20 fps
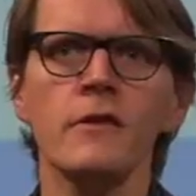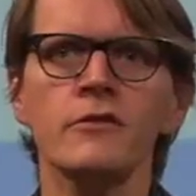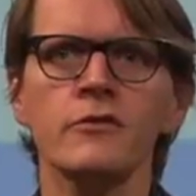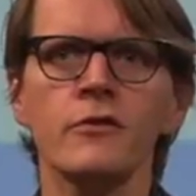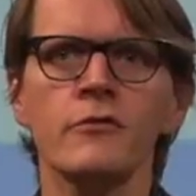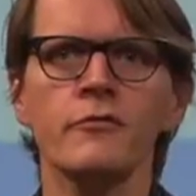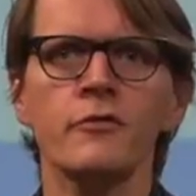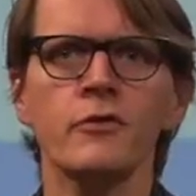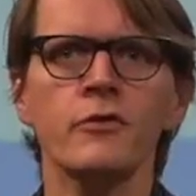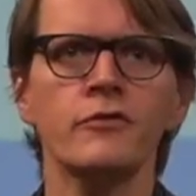
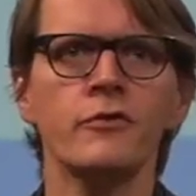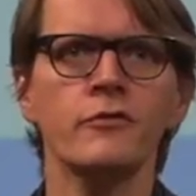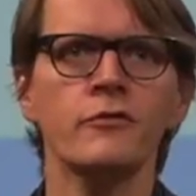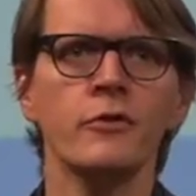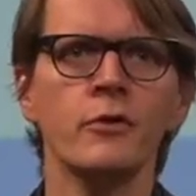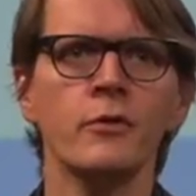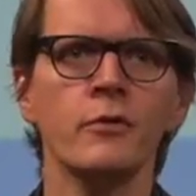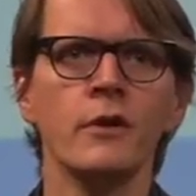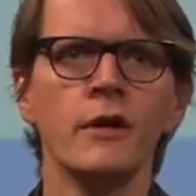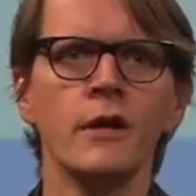So first
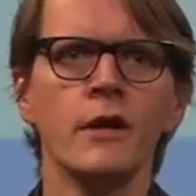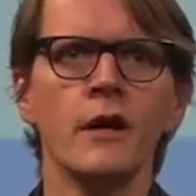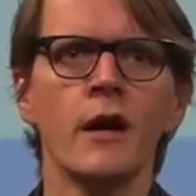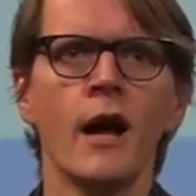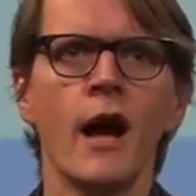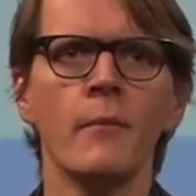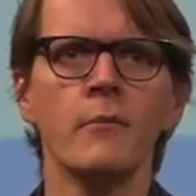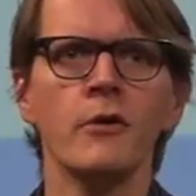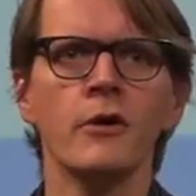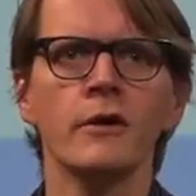of all,
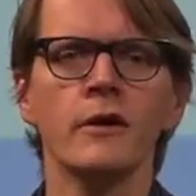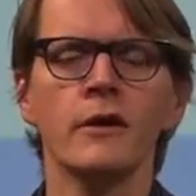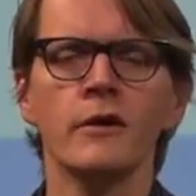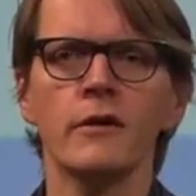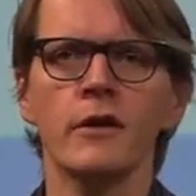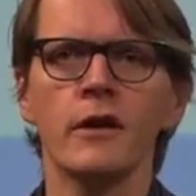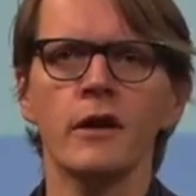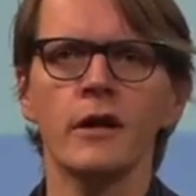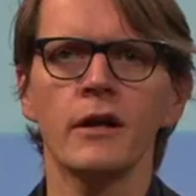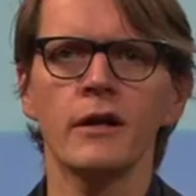I'm going to
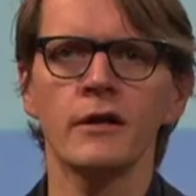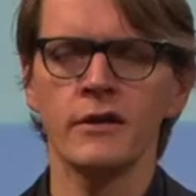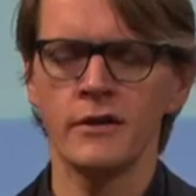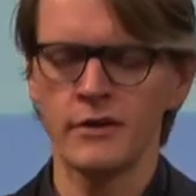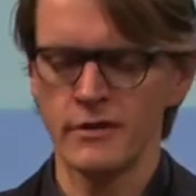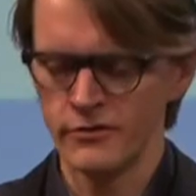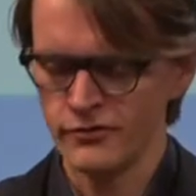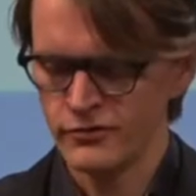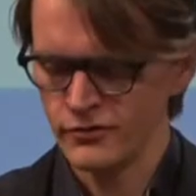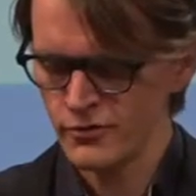
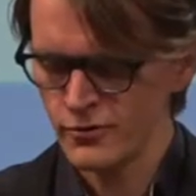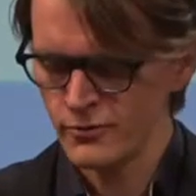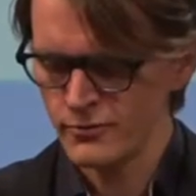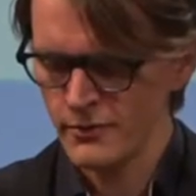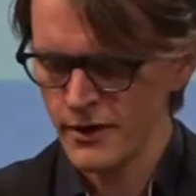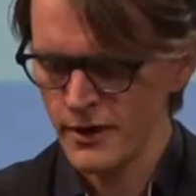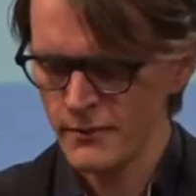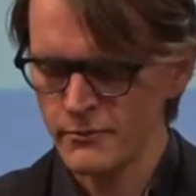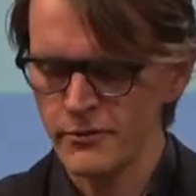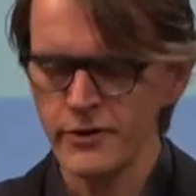
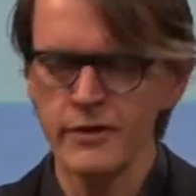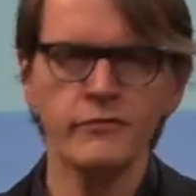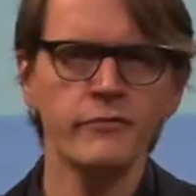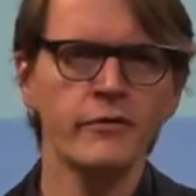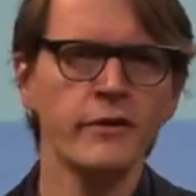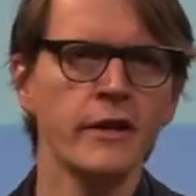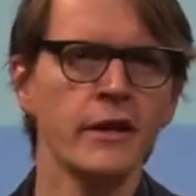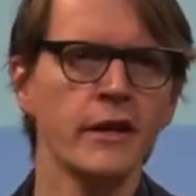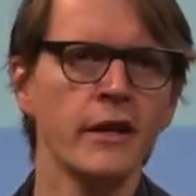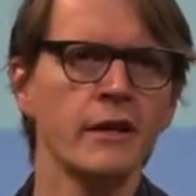zoom
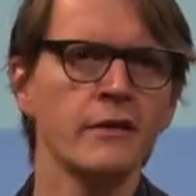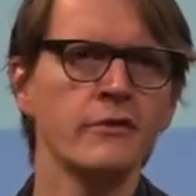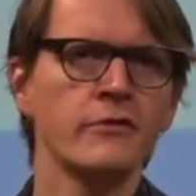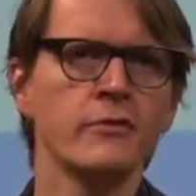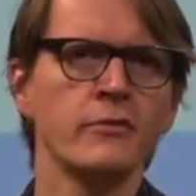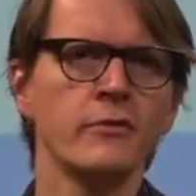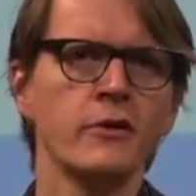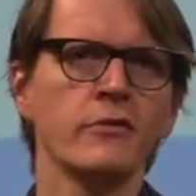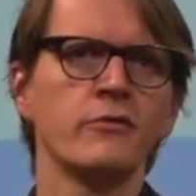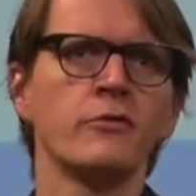briefly
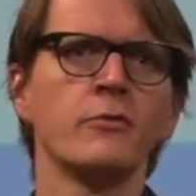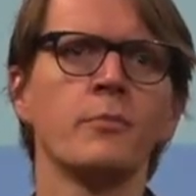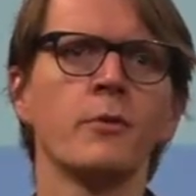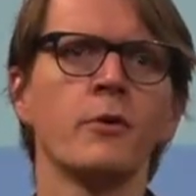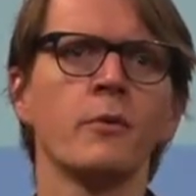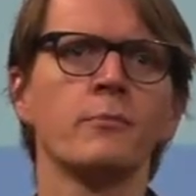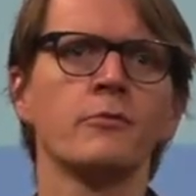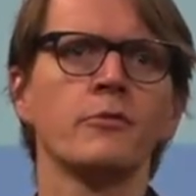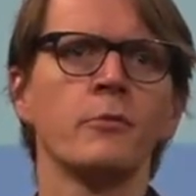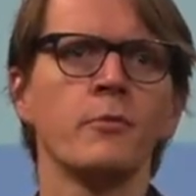into the
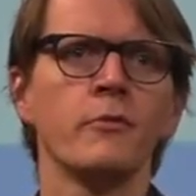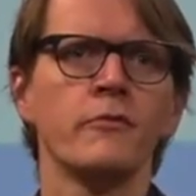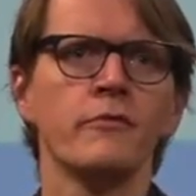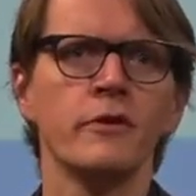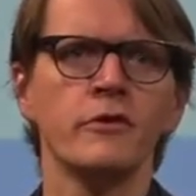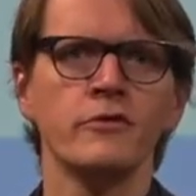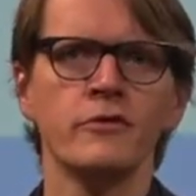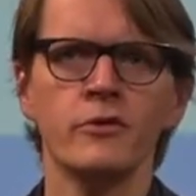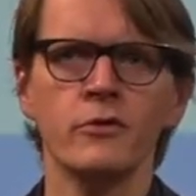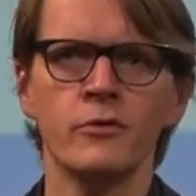Superb
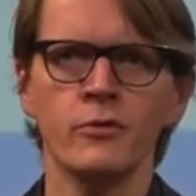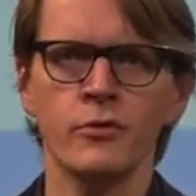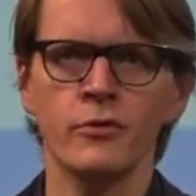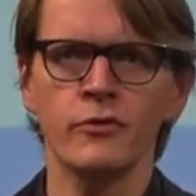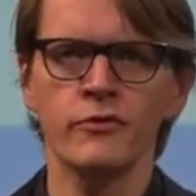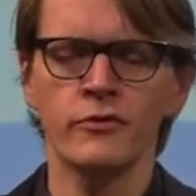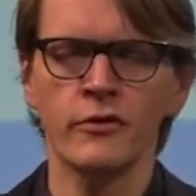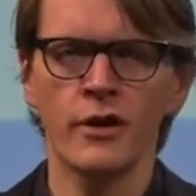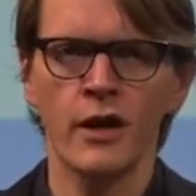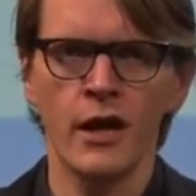Supervision
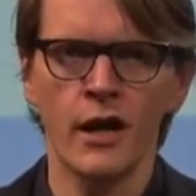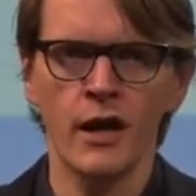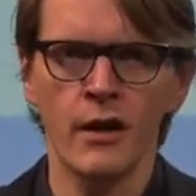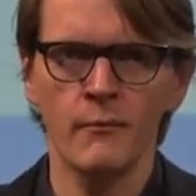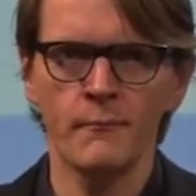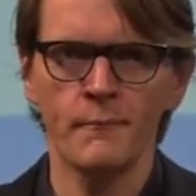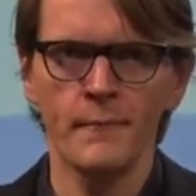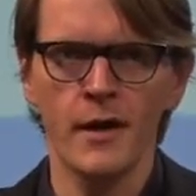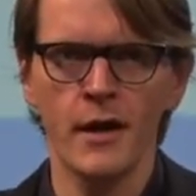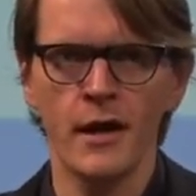course.
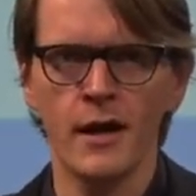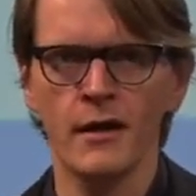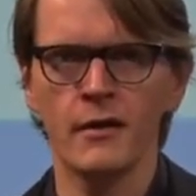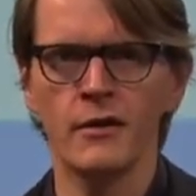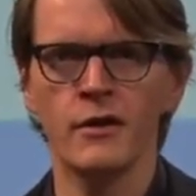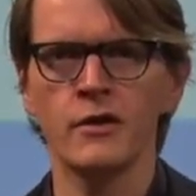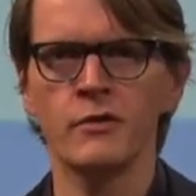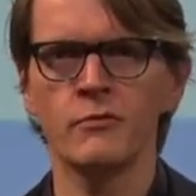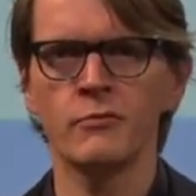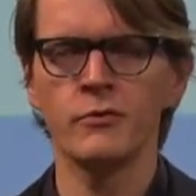Um, uh,
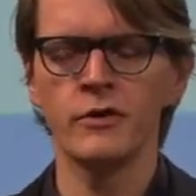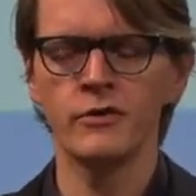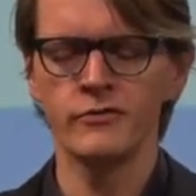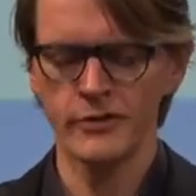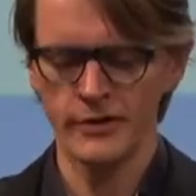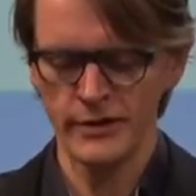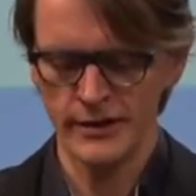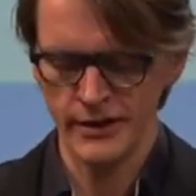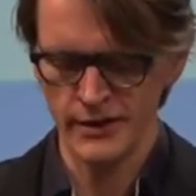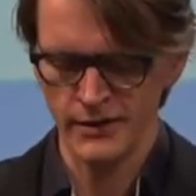
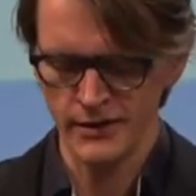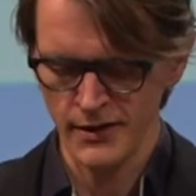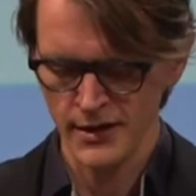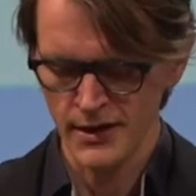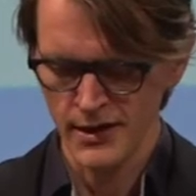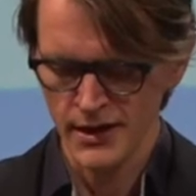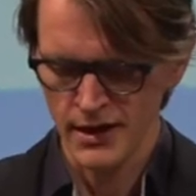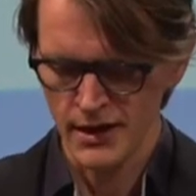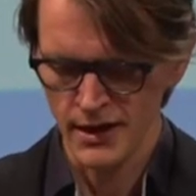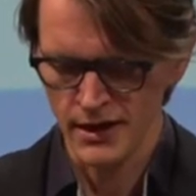recently,
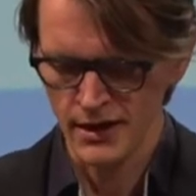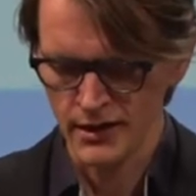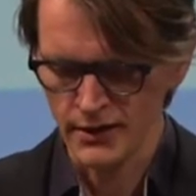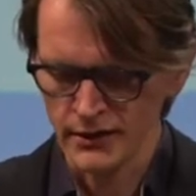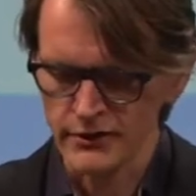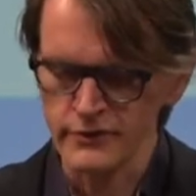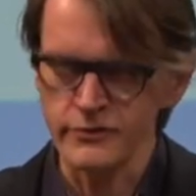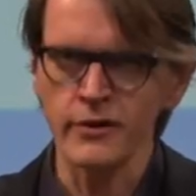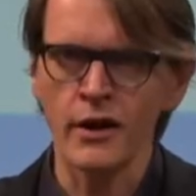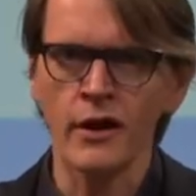uh,
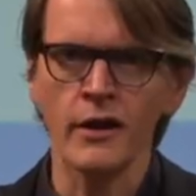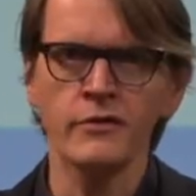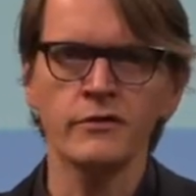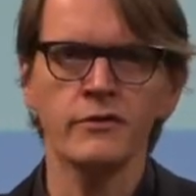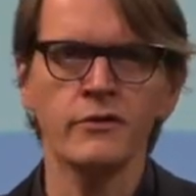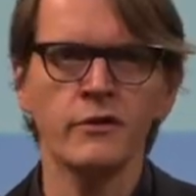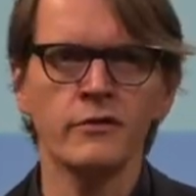uh,